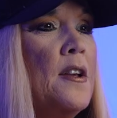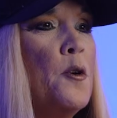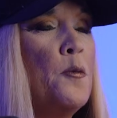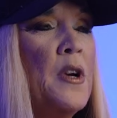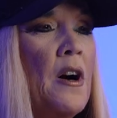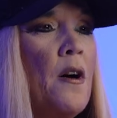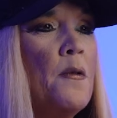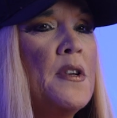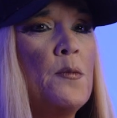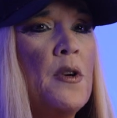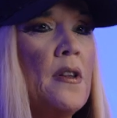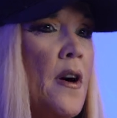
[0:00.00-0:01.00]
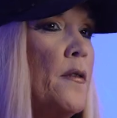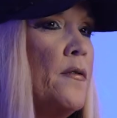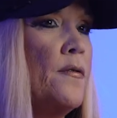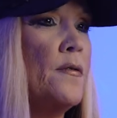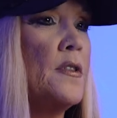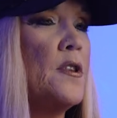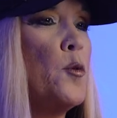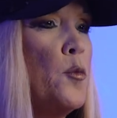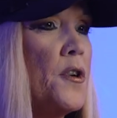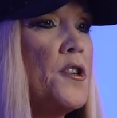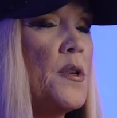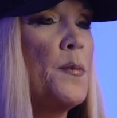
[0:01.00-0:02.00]
you know, we always we love to
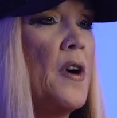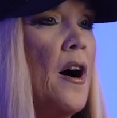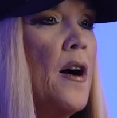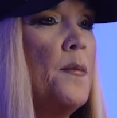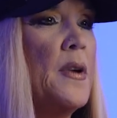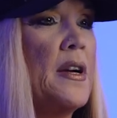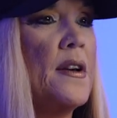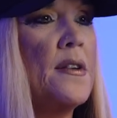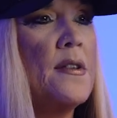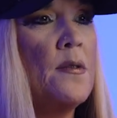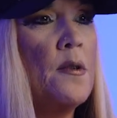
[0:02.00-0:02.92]
worship God because